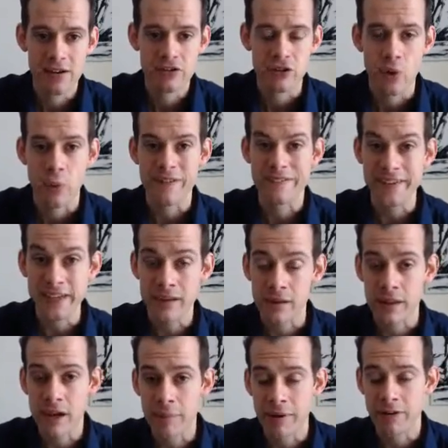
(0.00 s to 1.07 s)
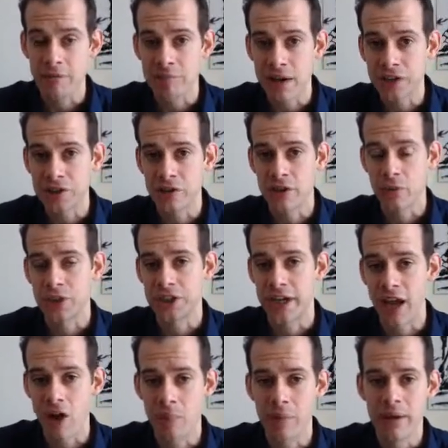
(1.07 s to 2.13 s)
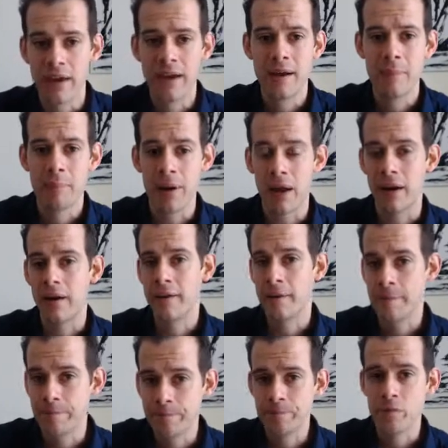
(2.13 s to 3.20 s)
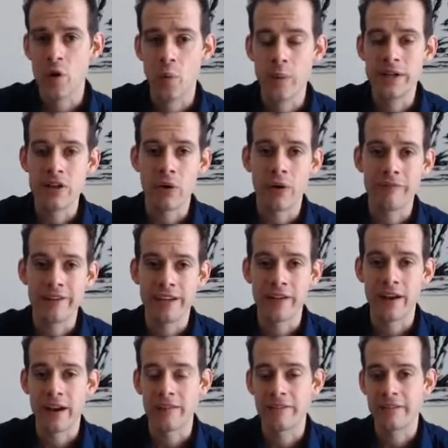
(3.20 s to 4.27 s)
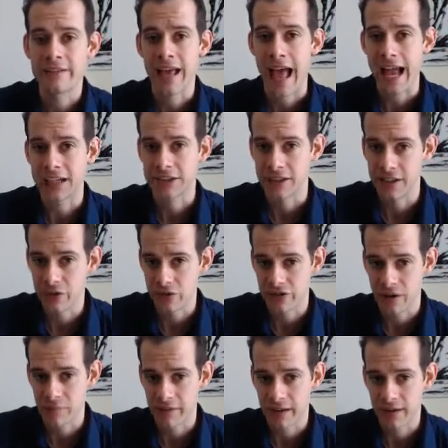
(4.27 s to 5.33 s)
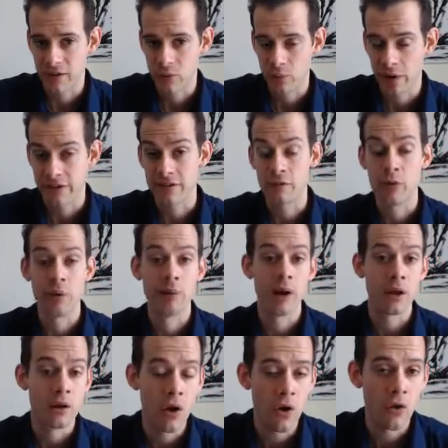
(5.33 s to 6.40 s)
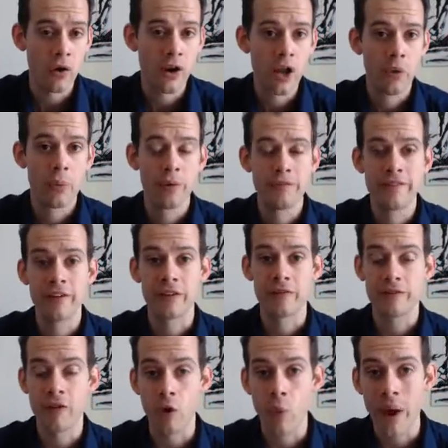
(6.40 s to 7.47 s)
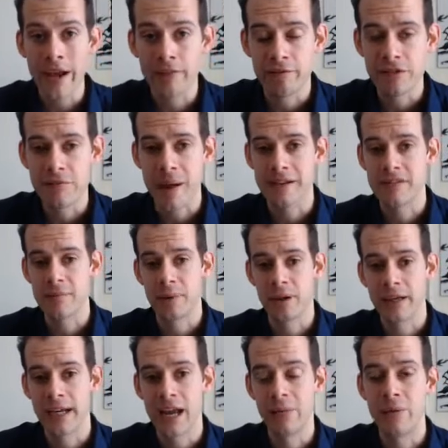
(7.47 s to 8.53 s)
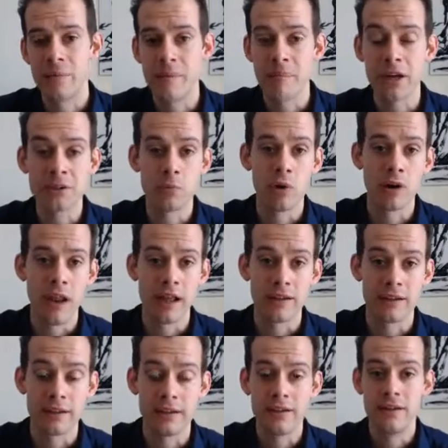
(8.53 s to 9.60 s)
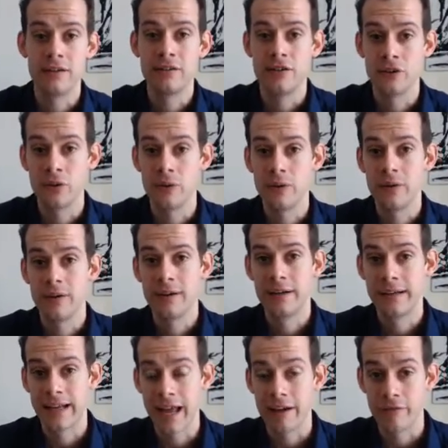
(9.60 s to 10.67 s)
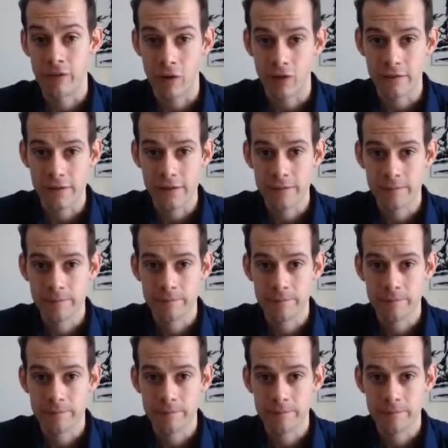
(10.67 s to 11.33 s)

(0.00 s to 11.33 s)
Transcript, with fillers: So we feel a little bit of pressure that we should help, but we don't feel enough to actually do something. Whereas if we were alone, we would feel the full weight of responsibility and we'd be much more likely to get involved.